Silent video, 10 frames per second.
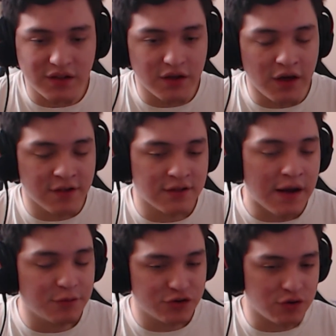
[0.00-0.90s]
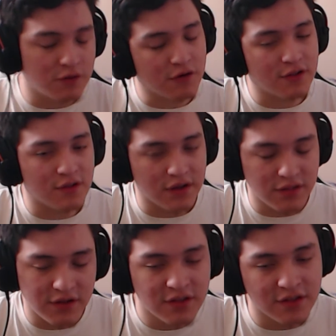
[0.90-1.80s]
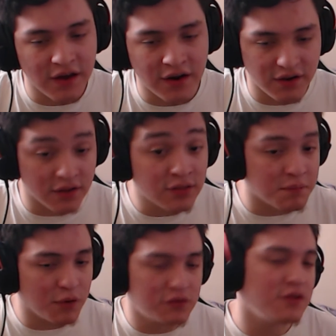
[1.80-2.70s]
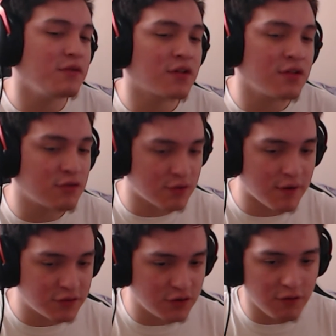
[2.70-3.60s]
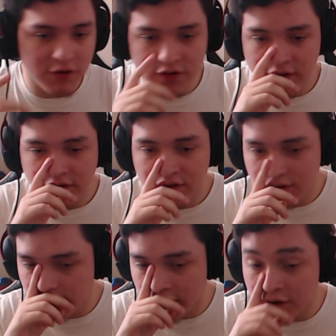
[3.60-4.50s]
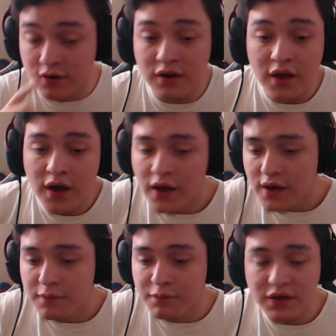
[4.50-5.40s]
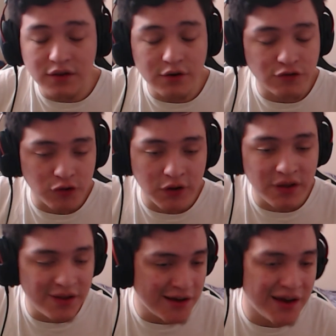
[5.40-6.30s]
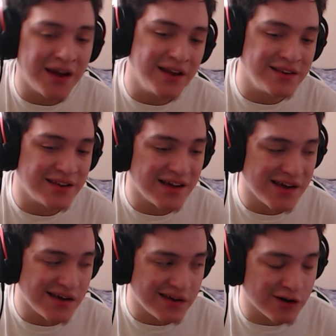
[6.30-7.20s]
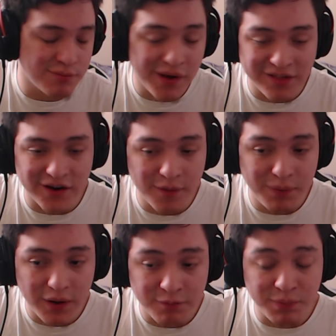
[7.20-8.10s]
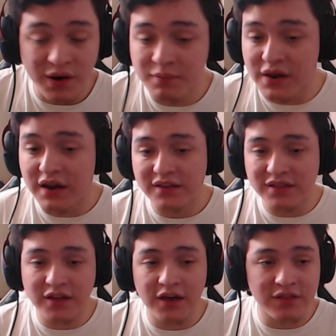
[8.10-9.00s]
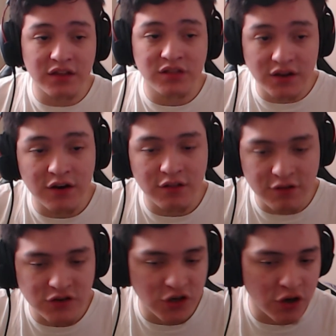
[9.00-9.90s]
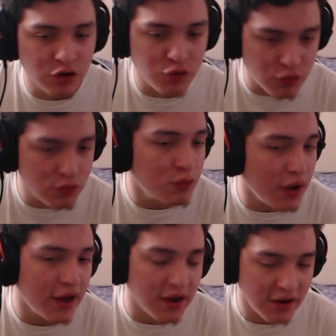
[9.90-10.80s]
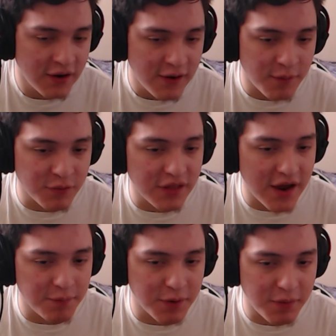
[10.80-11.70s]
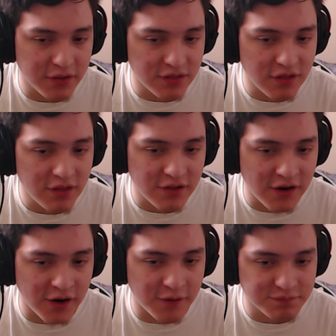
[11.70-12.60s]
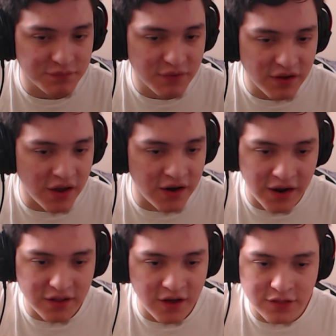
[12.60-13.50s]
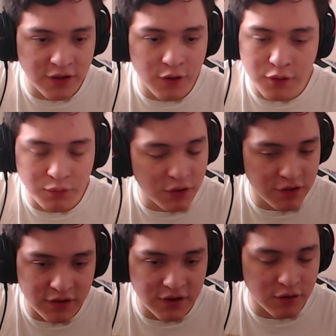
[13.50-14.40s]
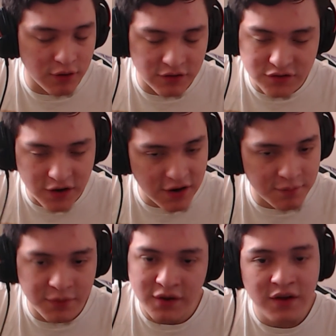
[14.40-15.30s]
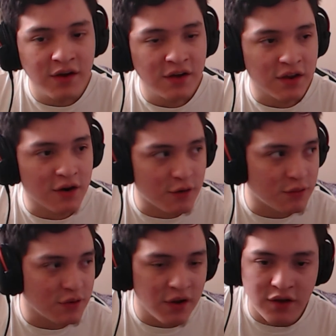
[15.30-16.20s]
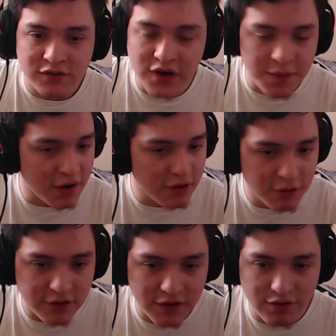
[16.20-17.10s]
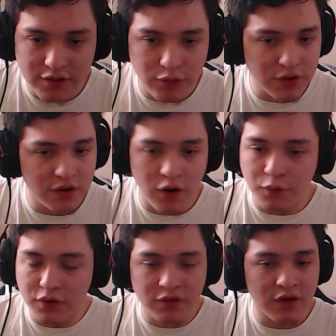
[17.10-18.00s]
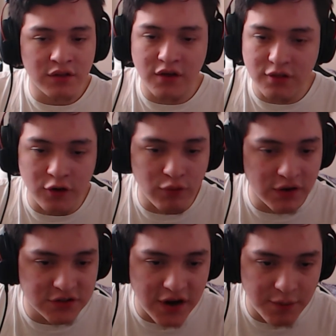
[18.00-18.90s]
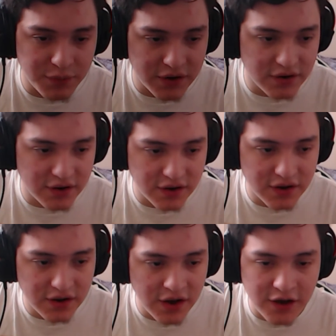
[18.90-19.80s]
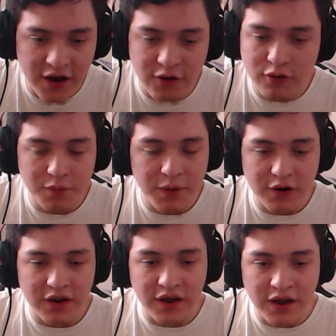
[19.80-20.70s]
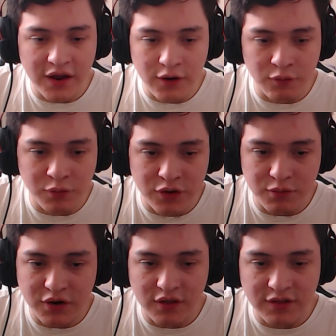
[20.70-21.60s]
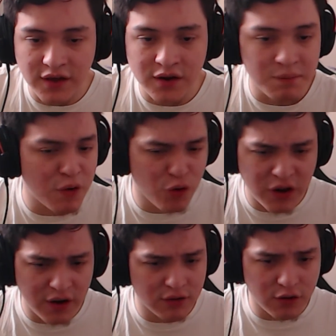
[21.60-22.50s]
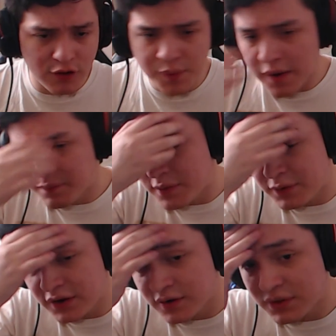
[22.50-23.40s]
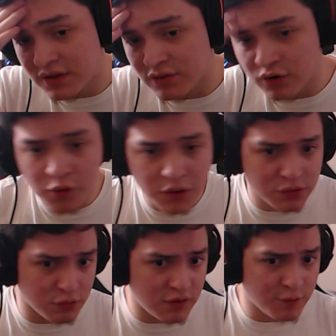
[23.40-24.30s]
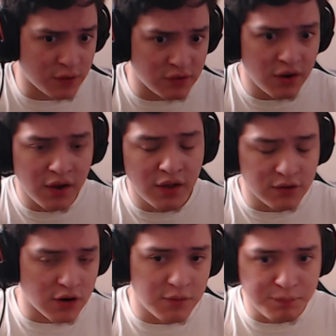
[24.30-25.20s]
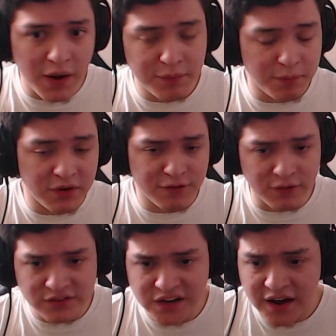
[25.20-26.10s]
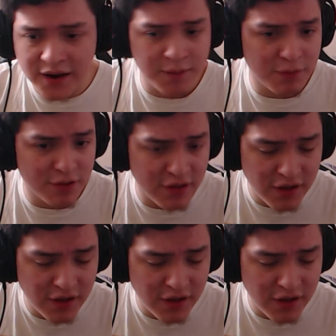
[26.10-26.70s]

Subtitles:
established universes like this, and like the multiverse into established universes like this, it could be a little tricky and it could mess it up. But I'm glad that they did it in such a cool way. I'm really happy about this. And I think Owen Wilson did a great job. You know, Tom Hiddleston as Loki always does a great job. And I don't know about whether we're going to see any more characters pop up here, because they're going through they're going to pop up in different times.